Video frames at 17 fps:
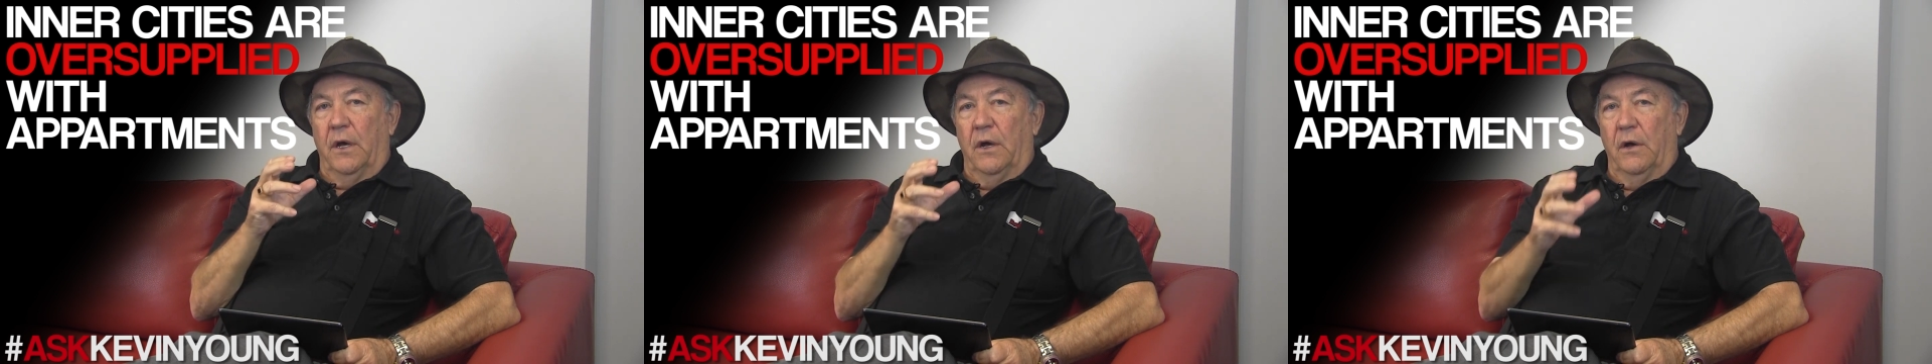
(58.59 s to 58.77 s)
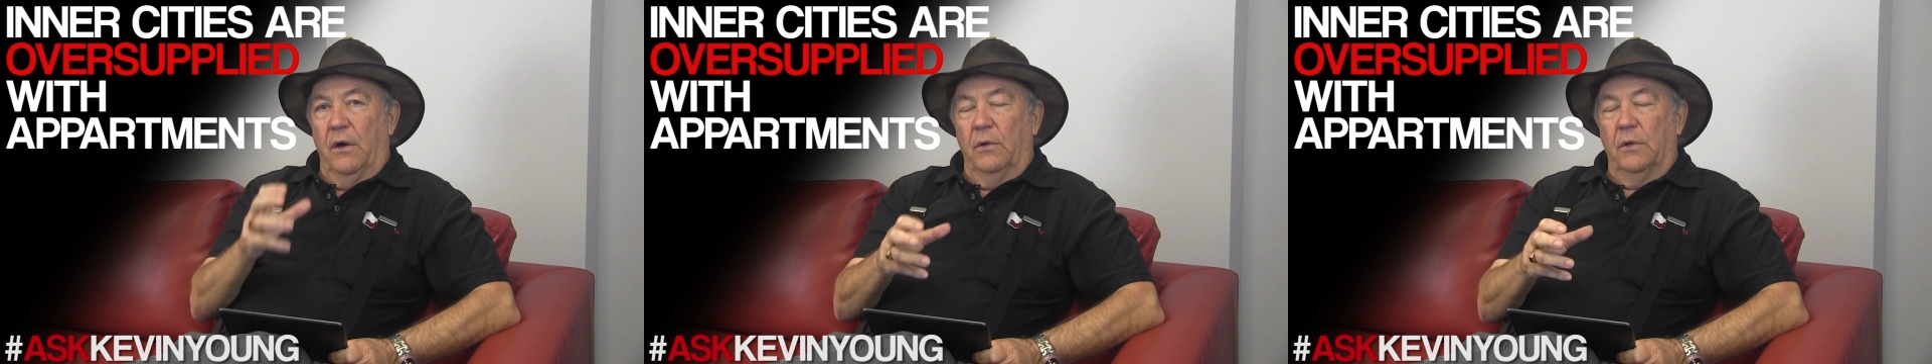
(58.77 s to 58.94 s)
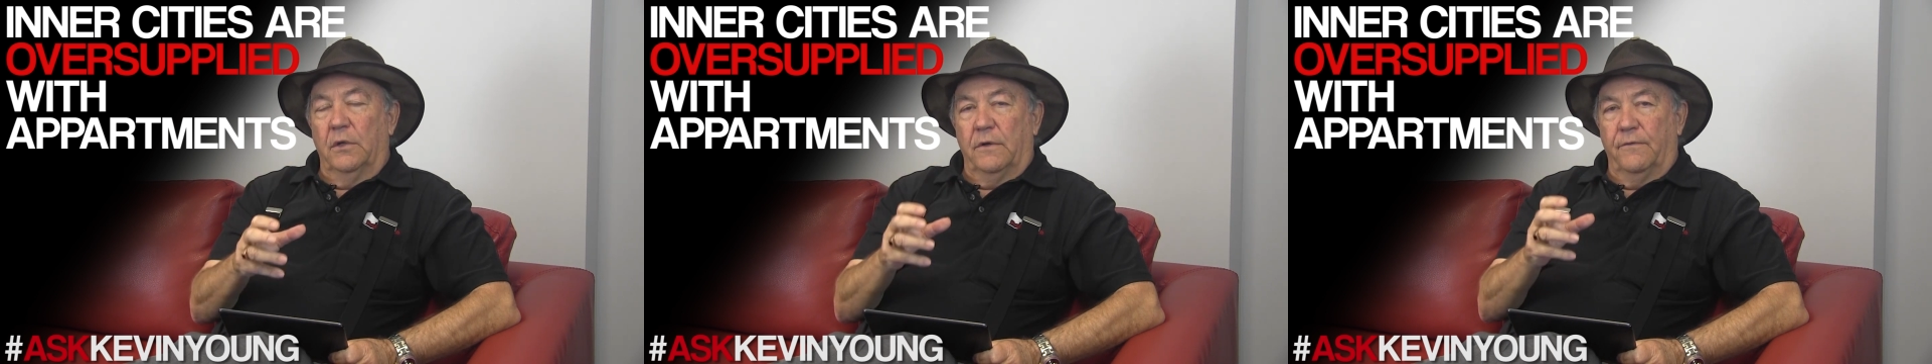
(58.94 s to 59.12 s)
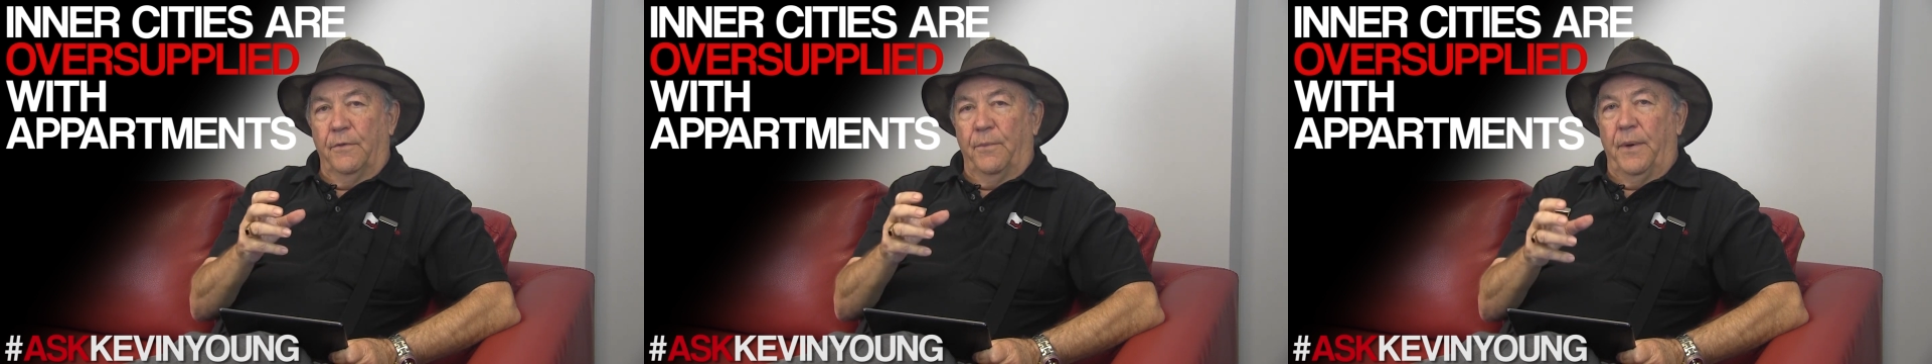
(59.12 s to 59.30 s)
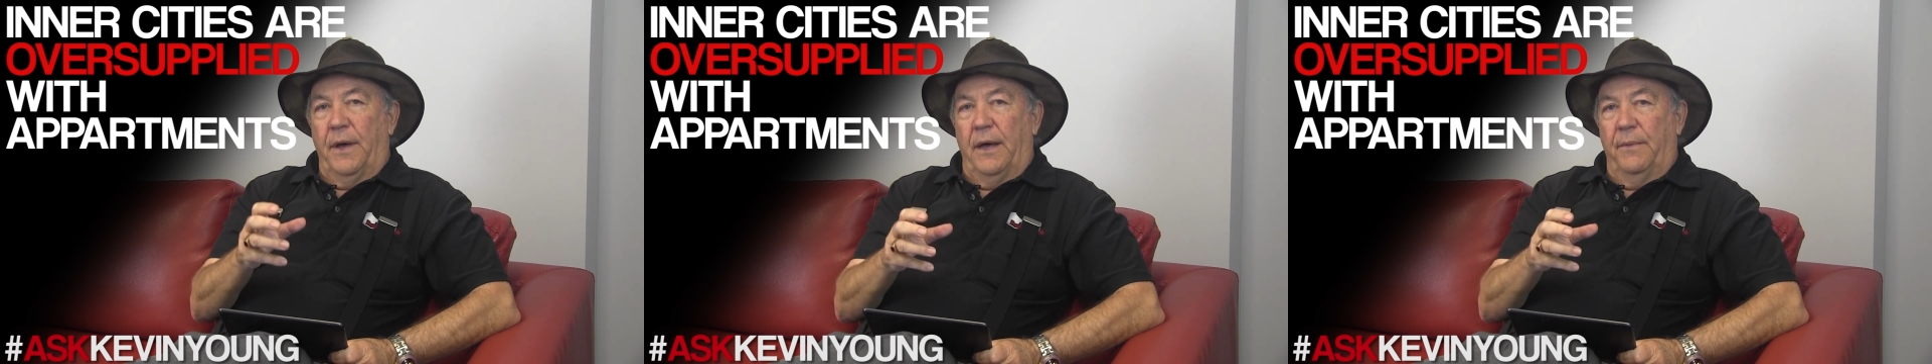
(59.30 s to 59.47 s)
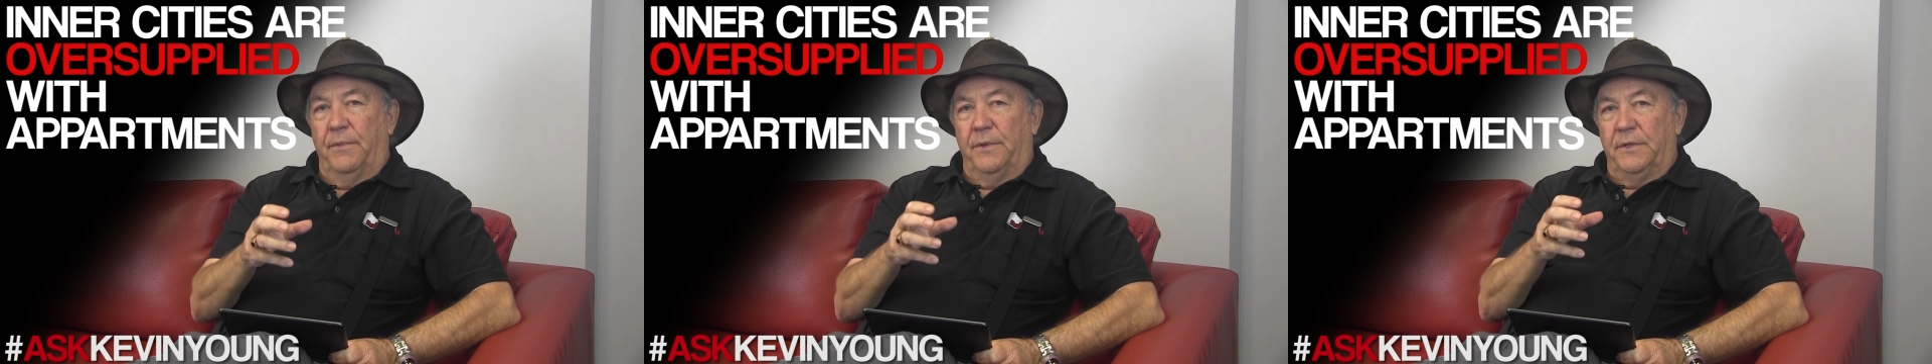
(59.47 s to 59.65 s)
a whole lot of
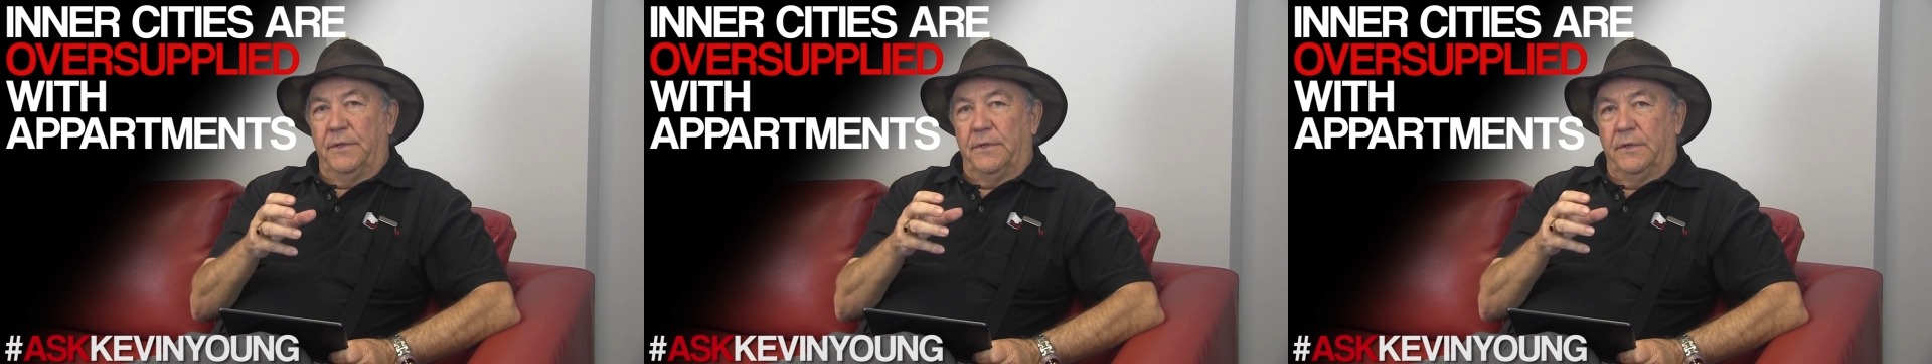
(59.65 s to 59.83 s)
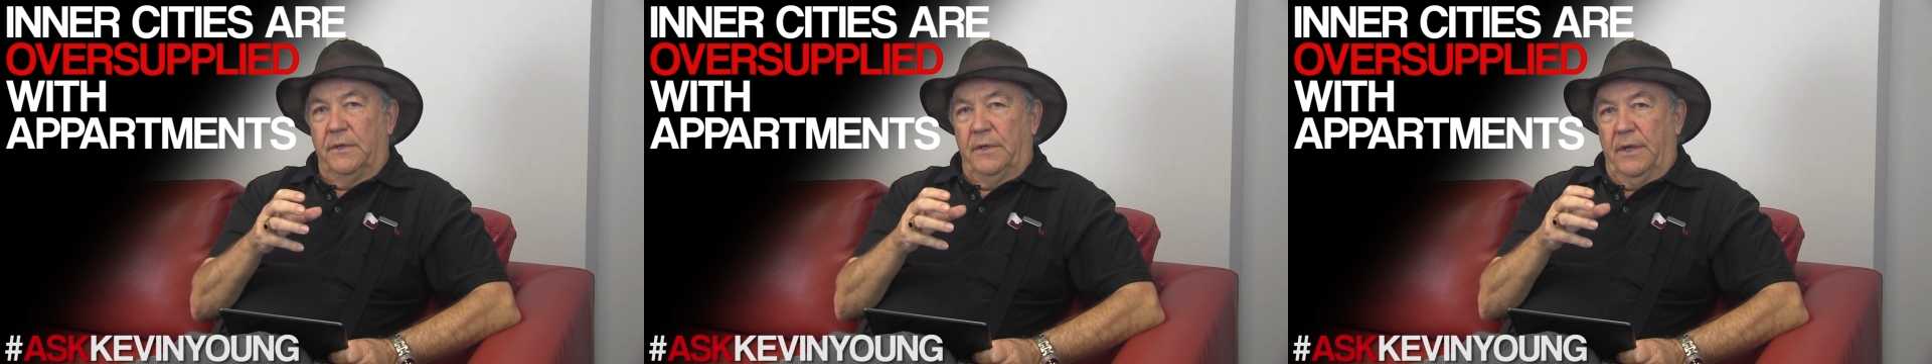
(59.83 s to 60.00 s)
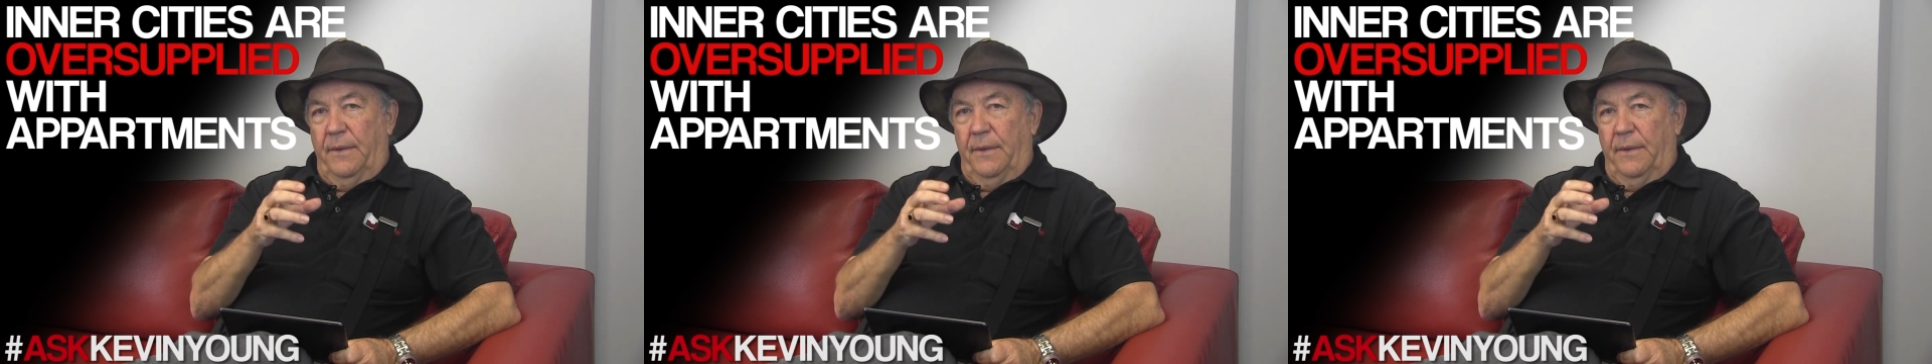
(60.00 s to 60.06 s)
apartments